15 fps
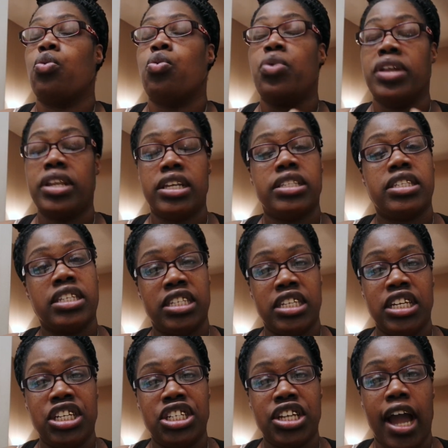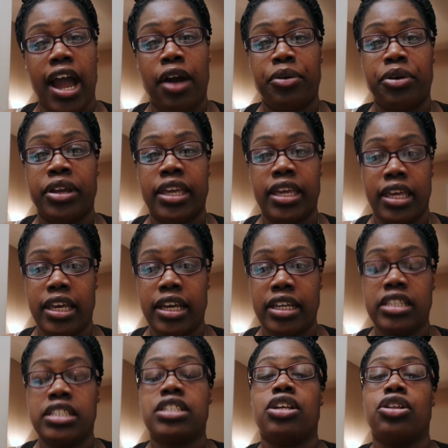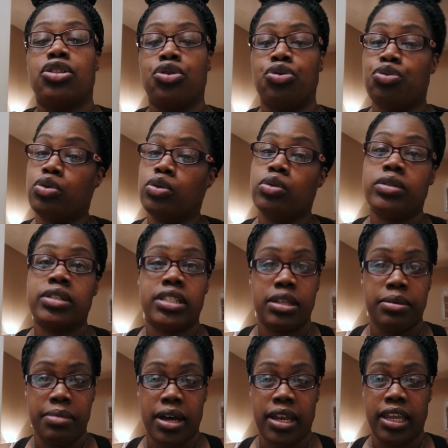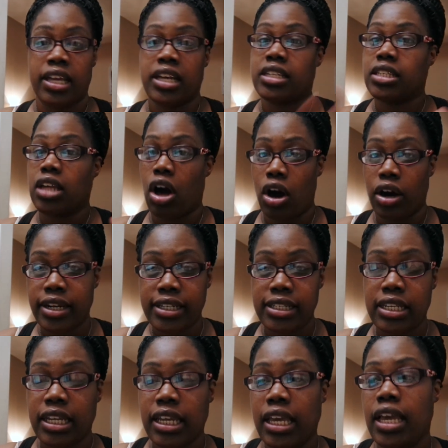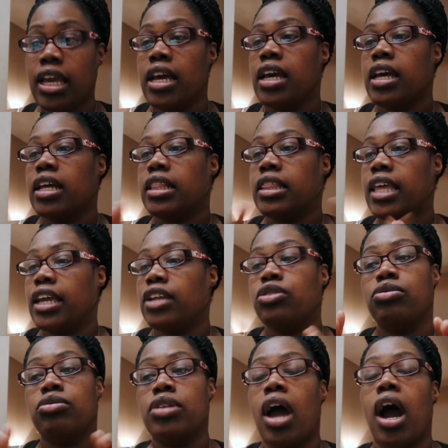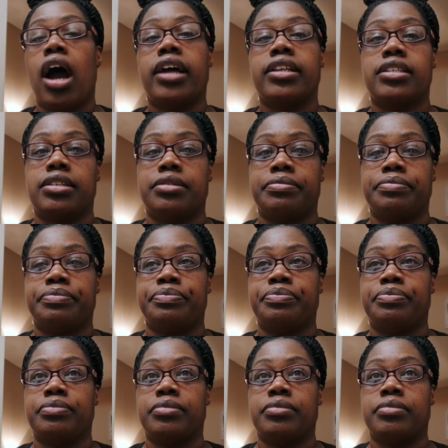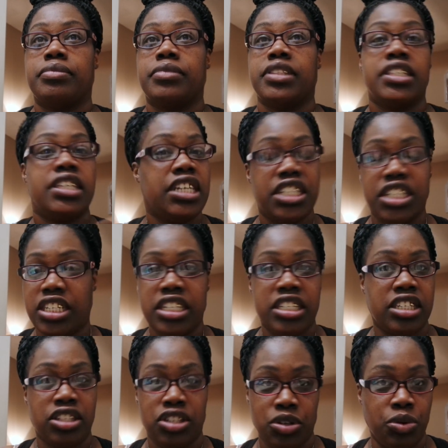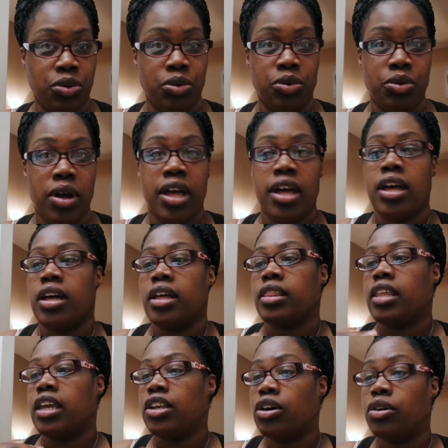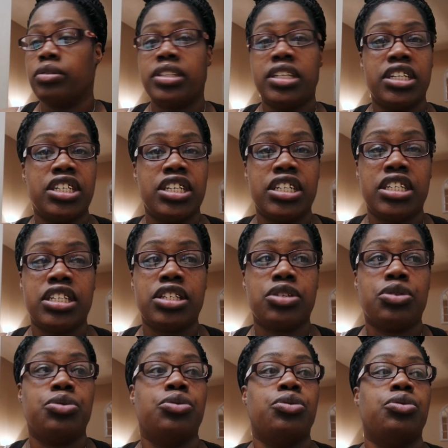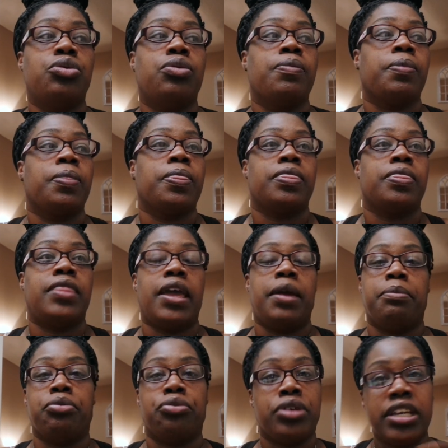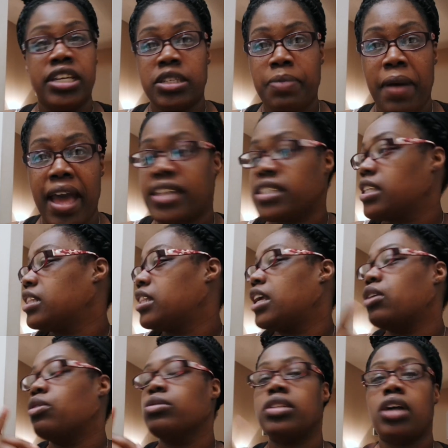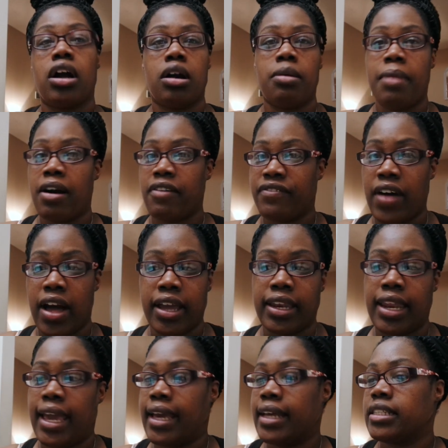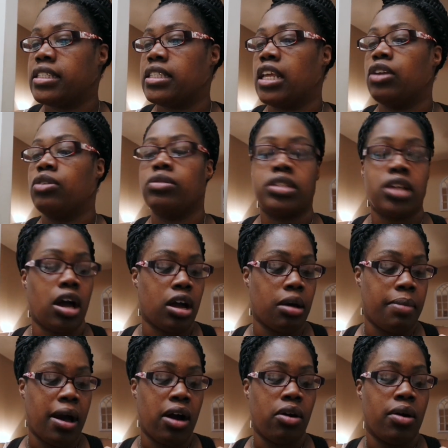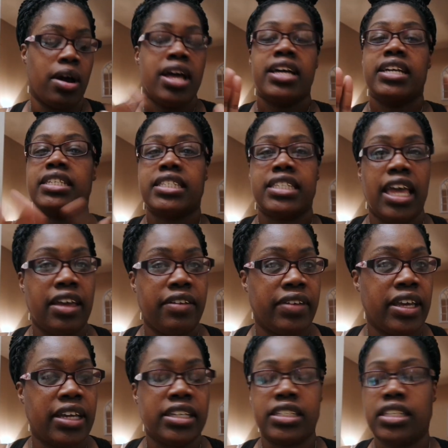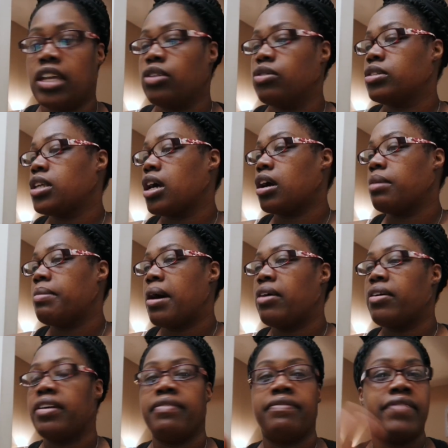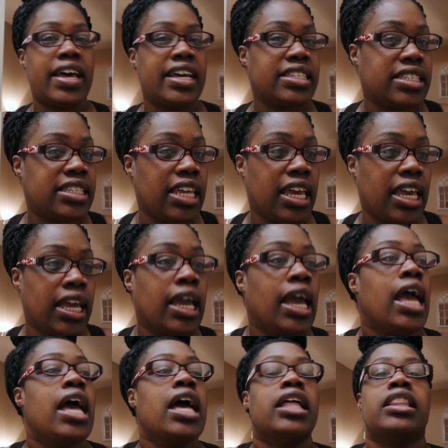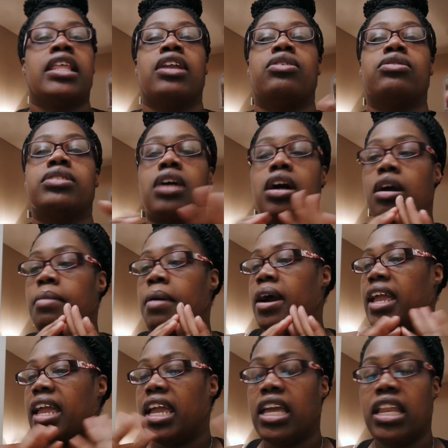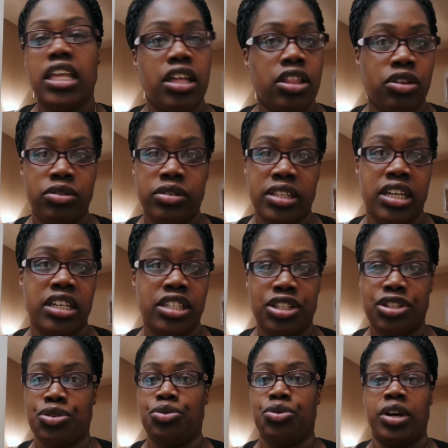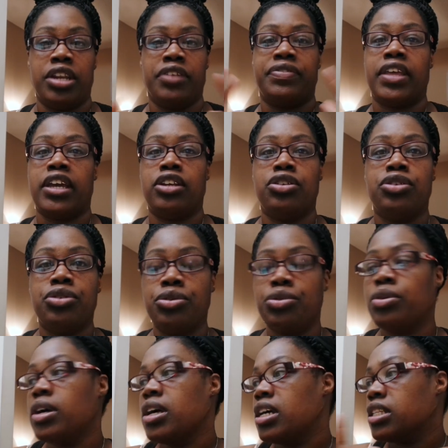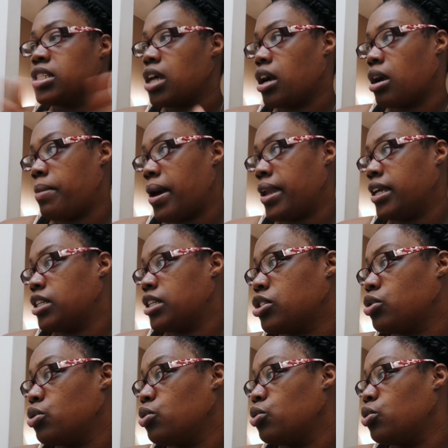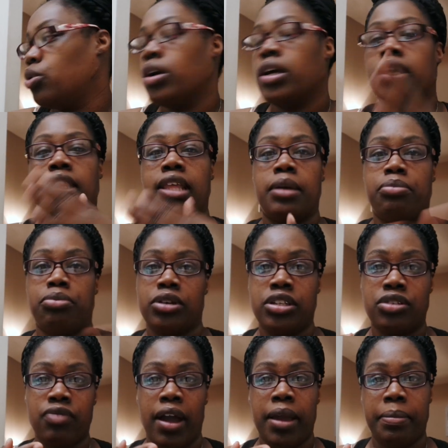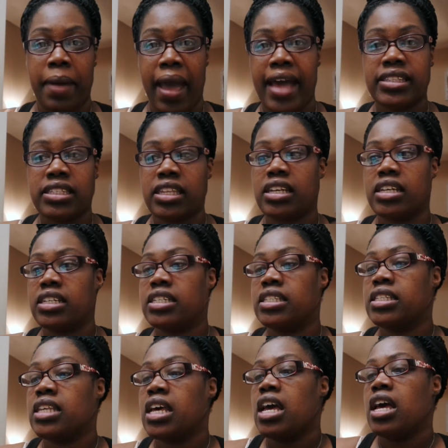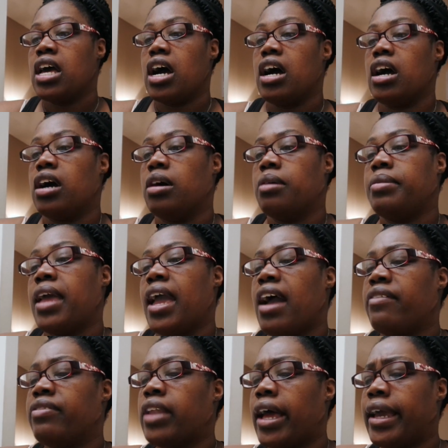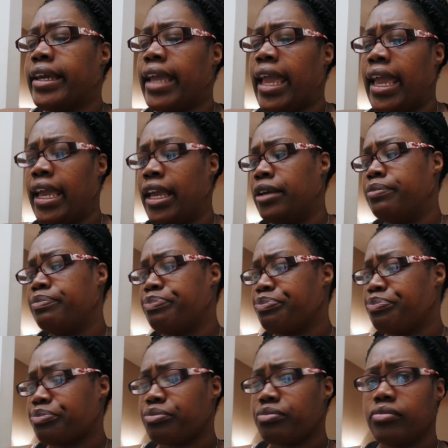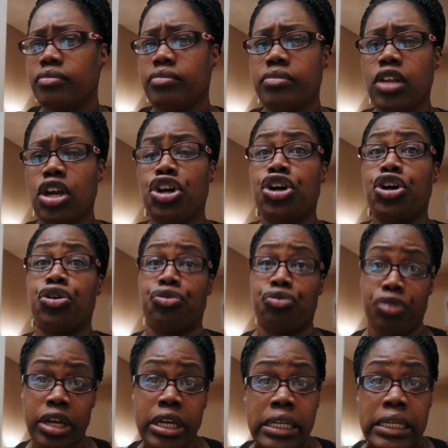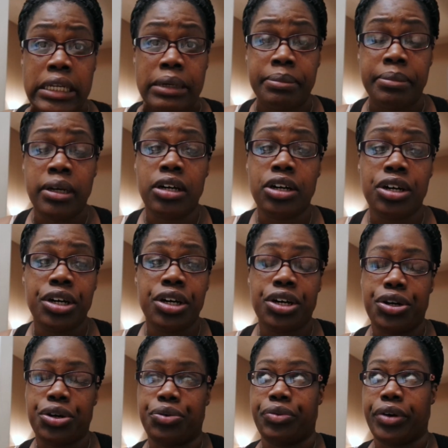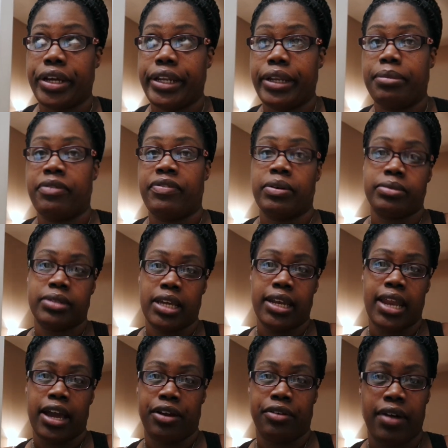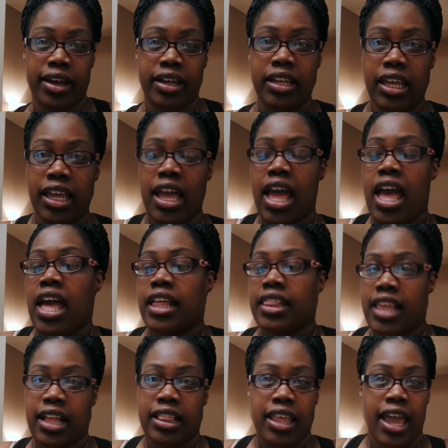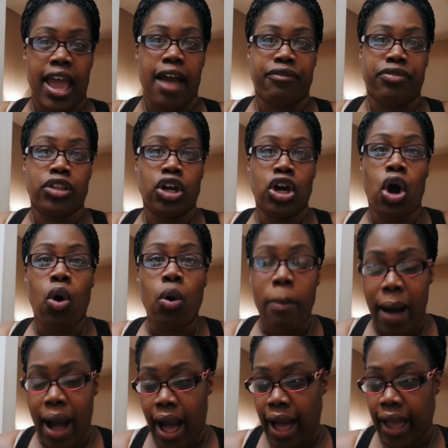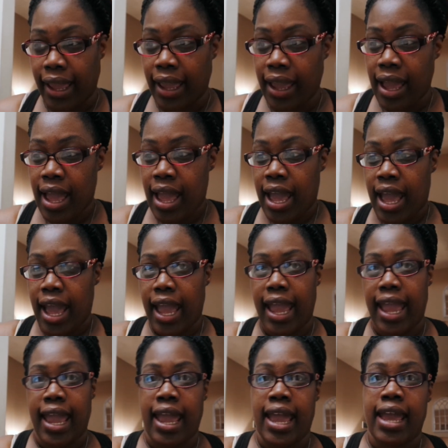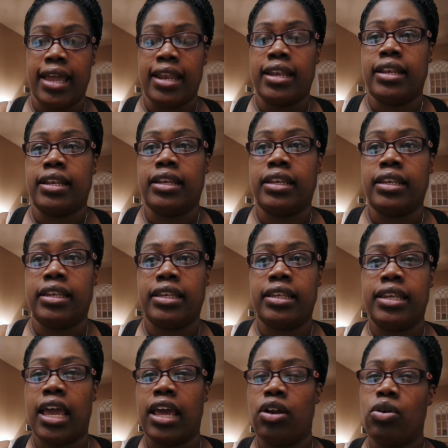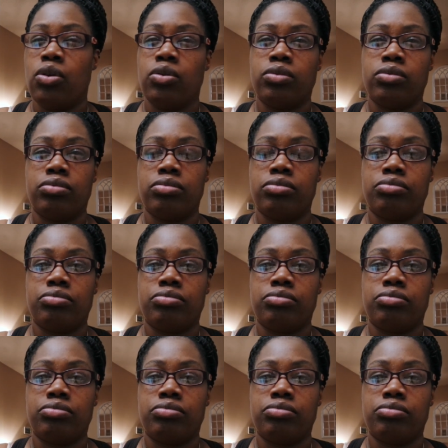we need to teach our kids the rules to money, because honestly, they do not teach this in school. They don't teach this in school. They breeze past it. They don't talk about finance. They don't talk about savings. They don't talk about investing. They don't talk about any of those things in school. And if they do talk about school, they breeze right past it, because they have like a curriculum, if I'm saying that correctly, that they have to go by, and they don't,